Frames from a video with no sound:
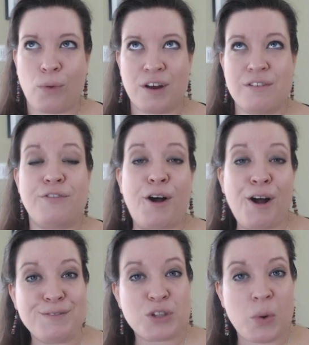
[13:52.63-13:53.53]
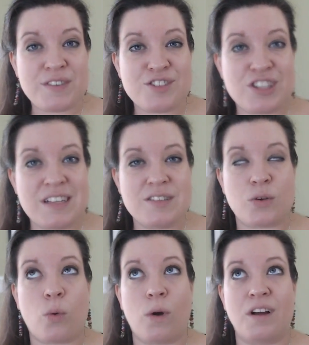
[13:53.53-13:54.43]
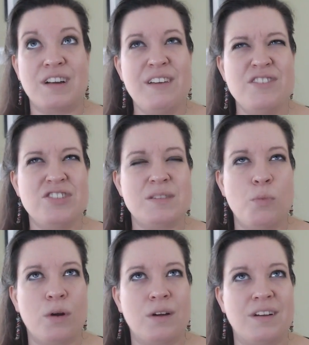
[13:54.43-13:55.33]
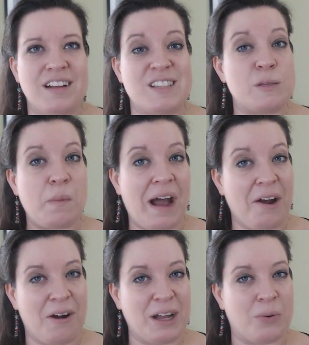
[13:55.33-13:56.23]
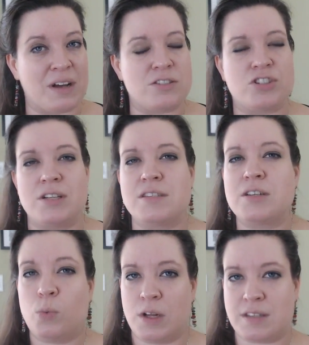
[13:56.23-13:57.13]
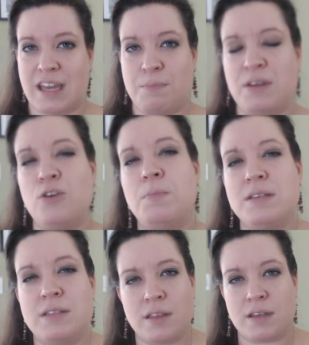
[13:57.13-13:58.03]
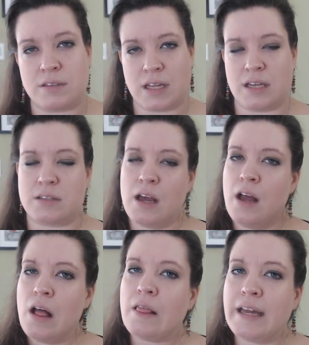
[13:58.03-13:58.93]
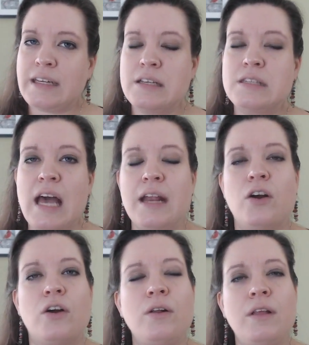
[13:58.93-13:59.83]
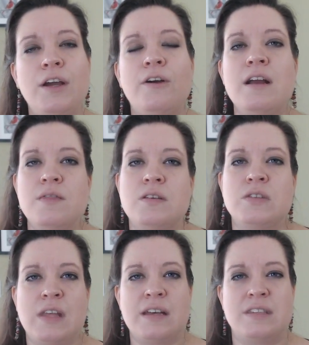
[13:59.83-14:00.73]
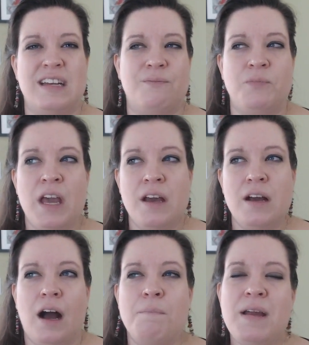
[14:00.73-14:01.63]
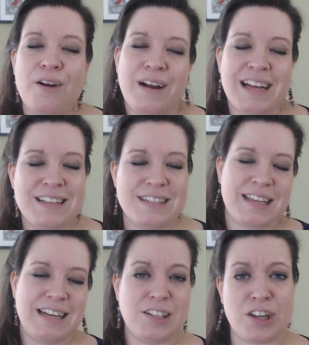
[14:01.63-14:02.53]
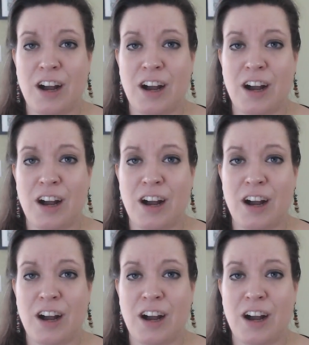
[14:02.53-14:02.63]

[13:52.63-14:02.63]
more involved questions or even just more inspiring questions to what's keeping you busy these days. Like I said earlier in this lesson, Americans like